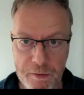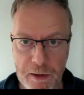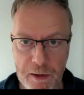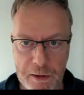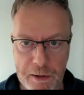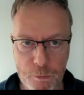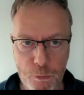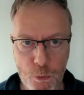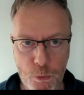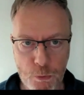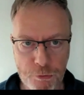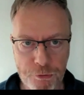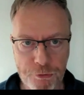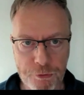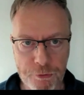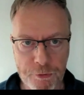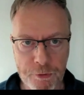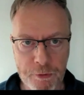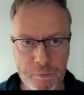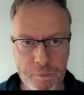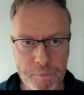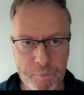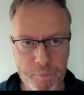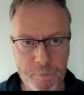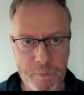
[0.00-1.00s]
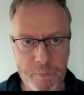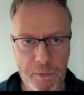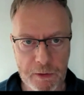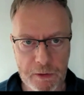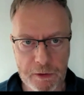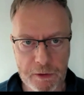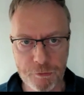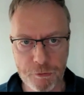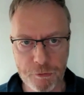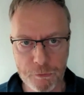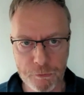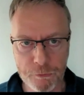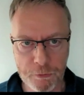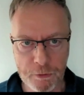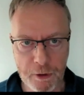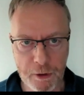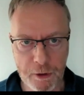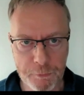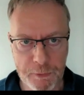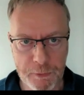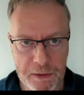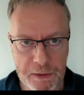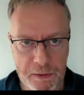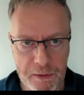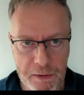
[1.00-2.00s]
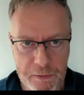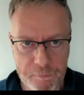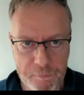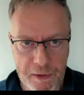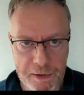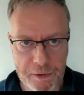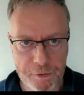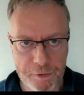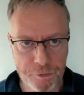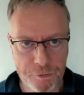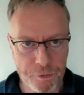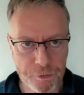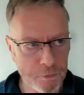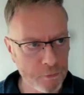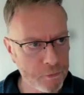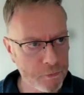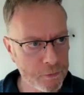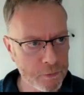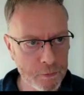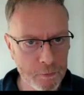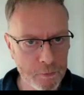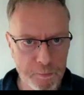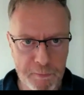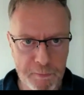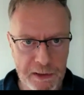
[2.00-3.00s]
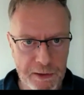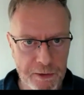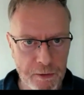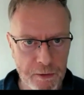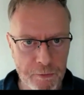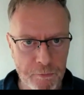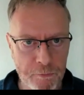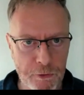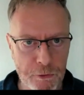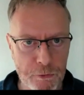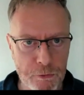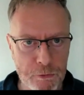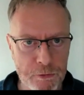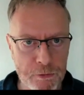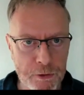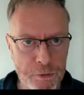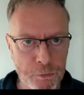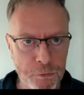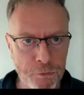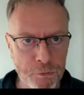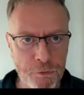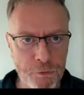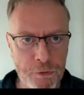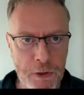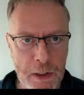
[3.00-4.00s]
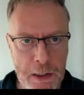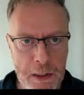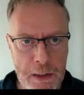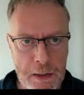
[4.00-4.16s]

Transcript: That auction is ongoing, that 800 million euros.